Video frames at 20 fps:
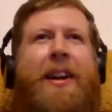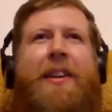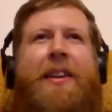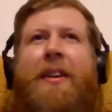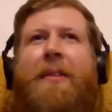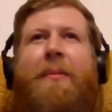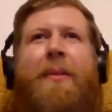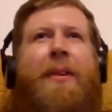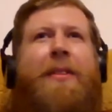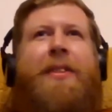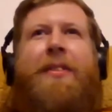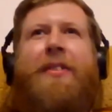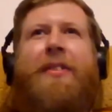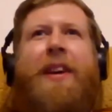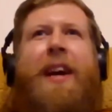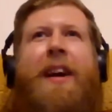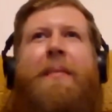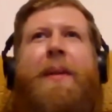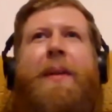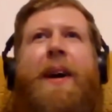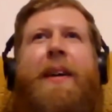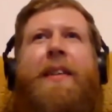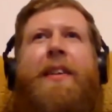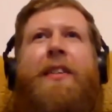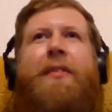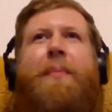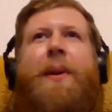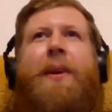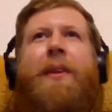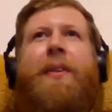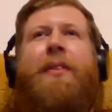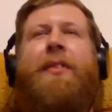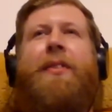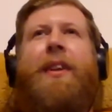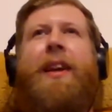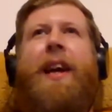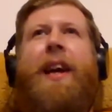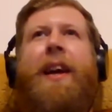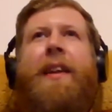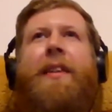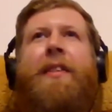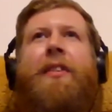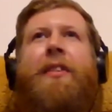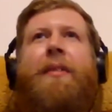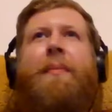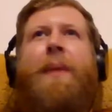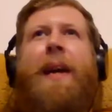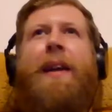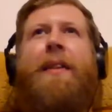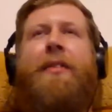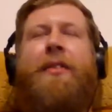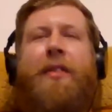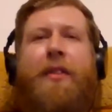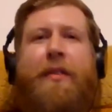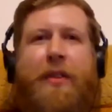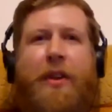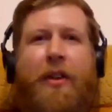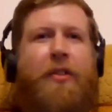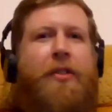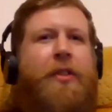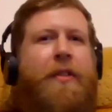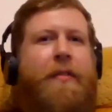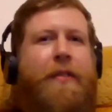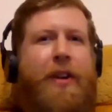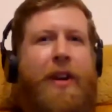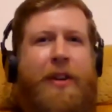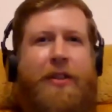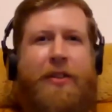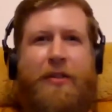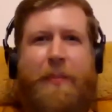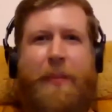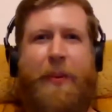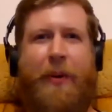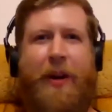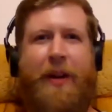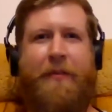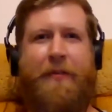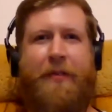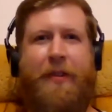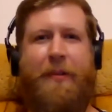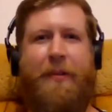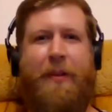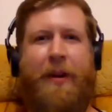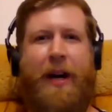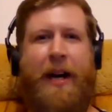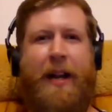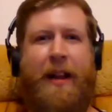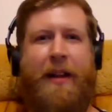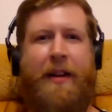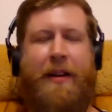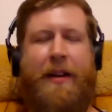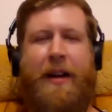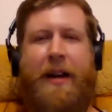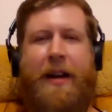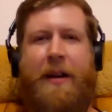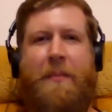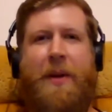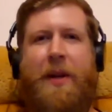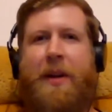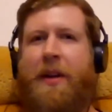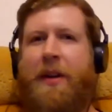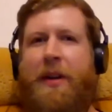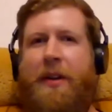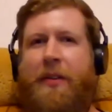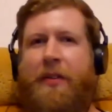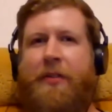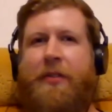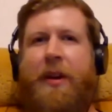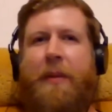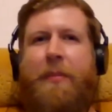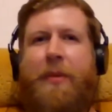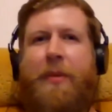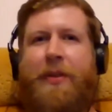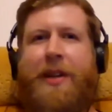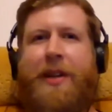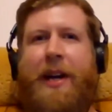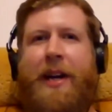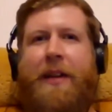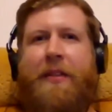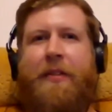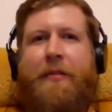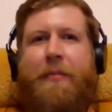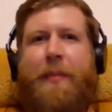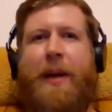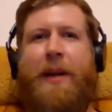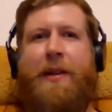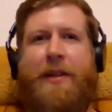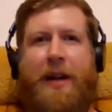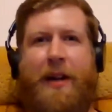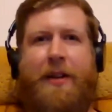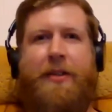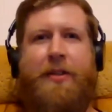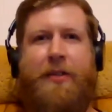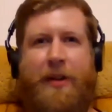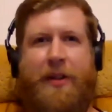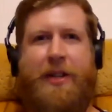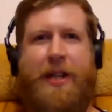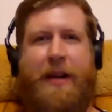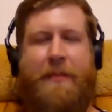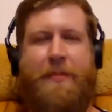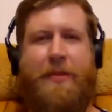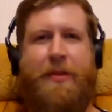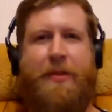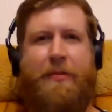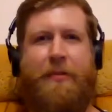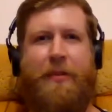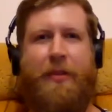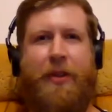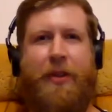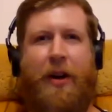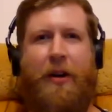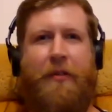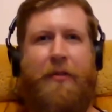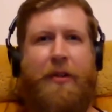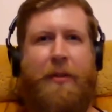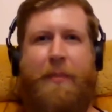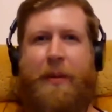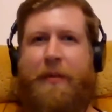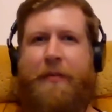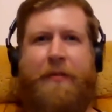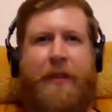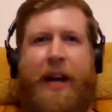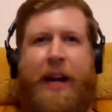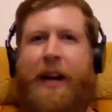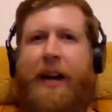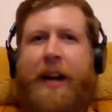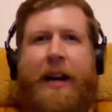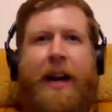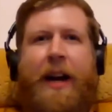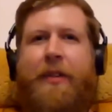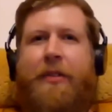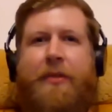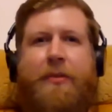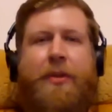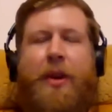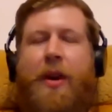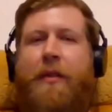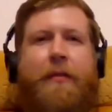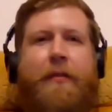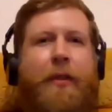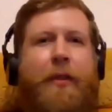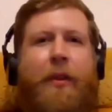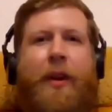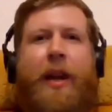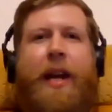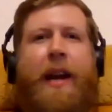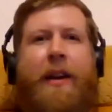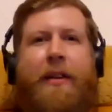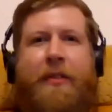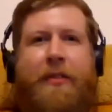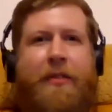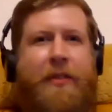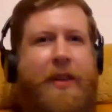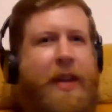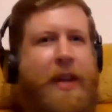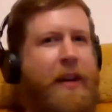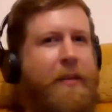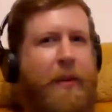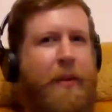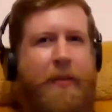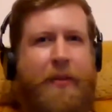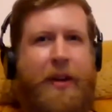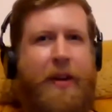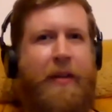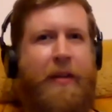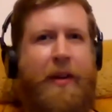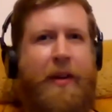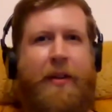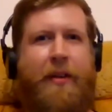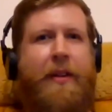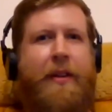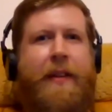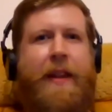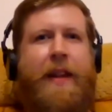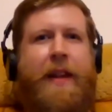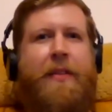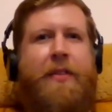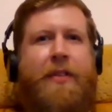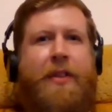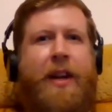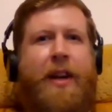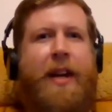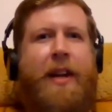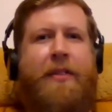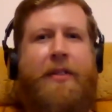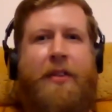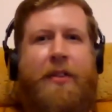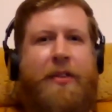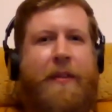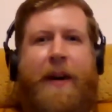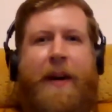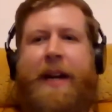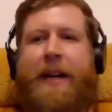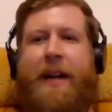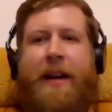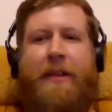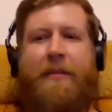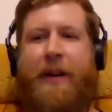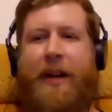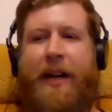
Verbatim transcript: I don't know what to say about this because yeah, this has been sort of controversial point for a while, and um, some studies have been done to attempt to resolve it, but frankly, I don't fully understand what's going on in these studies, and so I can't